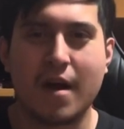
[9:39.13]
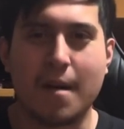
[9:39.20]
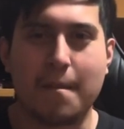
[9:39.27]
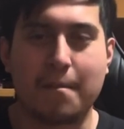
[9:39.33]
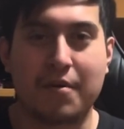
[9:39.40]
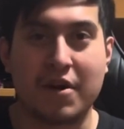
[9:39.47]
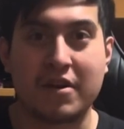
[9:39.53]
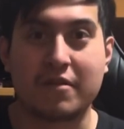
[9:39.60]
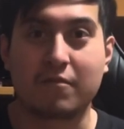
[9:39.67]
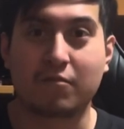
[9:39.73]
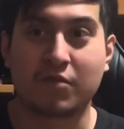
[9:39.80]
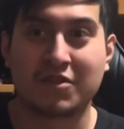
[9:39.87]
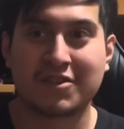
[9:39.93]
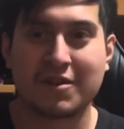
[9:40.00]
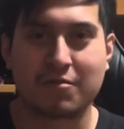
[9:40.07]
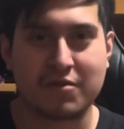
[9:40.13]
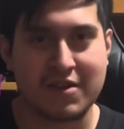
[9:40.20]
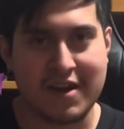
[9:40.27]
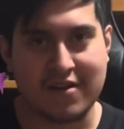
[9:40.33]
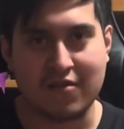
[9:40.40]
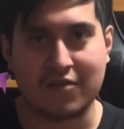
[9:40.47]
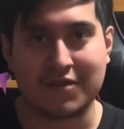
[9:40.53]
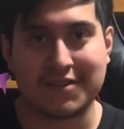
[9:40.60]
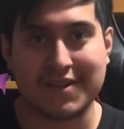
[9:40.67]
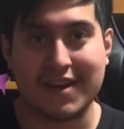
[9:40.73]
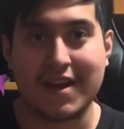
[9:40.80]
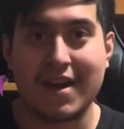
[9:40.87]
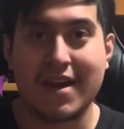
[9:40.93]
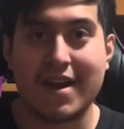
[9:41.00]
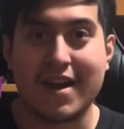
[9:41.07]
but we'll see where that goes.
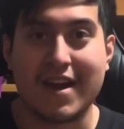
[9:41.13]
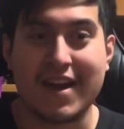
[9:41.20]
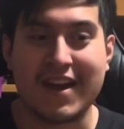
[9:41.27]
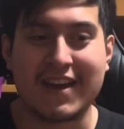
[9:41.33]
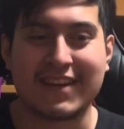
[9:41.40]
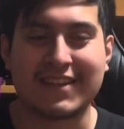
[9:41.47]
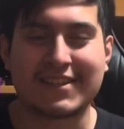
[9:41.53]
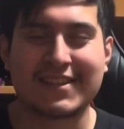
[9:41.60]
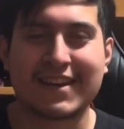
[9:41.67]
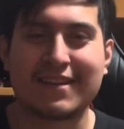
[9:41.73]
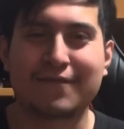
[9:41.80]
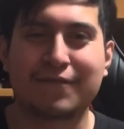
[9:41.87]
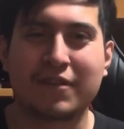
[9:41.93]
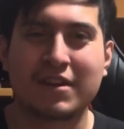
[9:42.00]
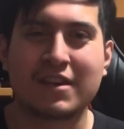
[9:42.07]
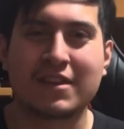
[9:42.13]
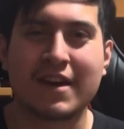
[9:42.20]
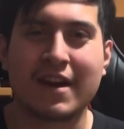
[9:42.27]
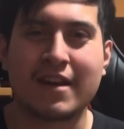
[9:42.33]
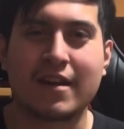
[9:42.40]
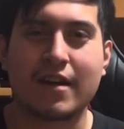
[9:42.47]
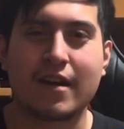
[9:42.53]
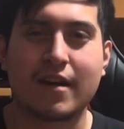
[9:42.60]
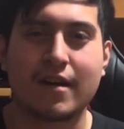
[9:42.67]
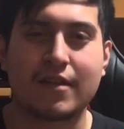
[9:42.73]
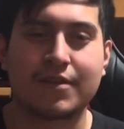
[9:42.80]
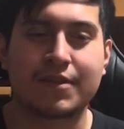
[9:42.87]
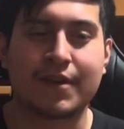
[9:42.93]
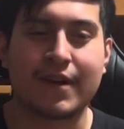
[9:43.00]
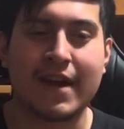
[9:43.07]
And it's kind of funny that
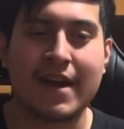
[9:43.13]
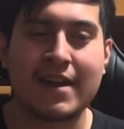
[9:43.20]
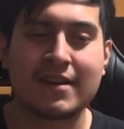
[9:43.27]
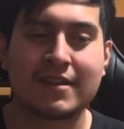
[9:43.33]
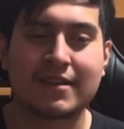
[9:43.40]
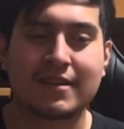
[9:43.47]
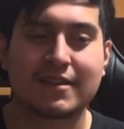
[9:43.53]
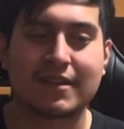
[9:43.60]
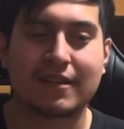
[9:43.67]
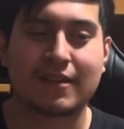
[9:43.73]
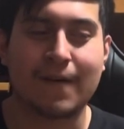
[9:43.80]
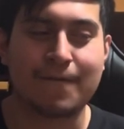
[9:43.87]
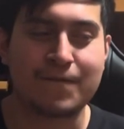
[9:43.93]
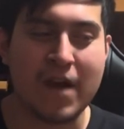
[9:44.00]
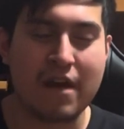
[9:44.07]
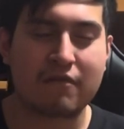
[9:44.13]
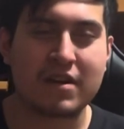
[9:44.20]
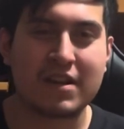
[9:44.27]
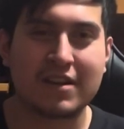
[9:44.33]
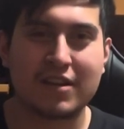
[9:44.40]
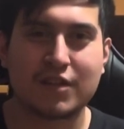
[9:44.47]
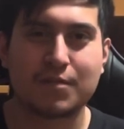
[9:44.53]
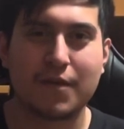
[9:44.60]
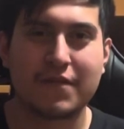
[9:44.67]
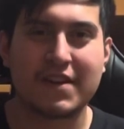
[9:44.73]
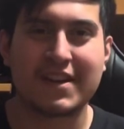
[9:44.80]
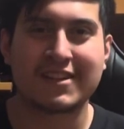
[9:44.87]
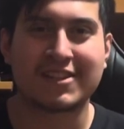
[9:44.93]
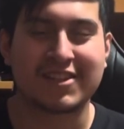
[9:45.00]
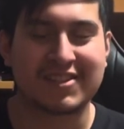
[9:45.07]
the very end of this movie
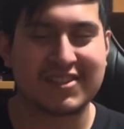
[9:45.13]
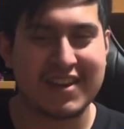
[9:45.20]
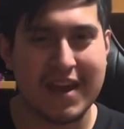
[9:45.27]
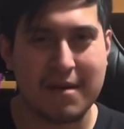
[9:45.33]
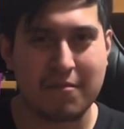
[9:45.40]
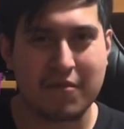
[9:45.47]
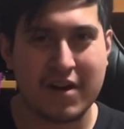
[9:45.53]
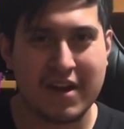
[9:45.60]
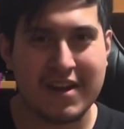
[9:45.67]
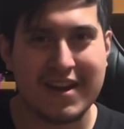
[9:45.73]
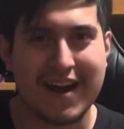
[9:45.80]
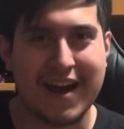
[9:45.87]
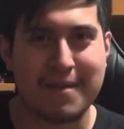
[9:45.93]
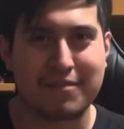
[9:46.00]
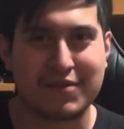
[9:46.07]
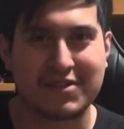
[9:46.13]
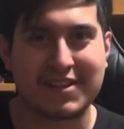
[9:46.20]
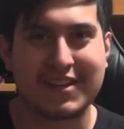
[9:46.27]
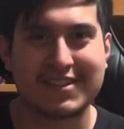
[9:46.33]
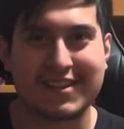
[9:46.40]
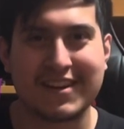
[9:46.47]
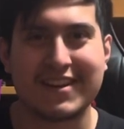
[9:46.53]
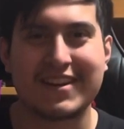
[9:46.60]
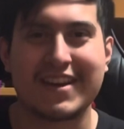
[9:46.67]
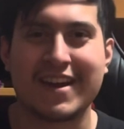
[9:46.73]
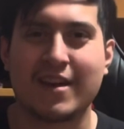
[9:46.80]
is the same way I predicted it,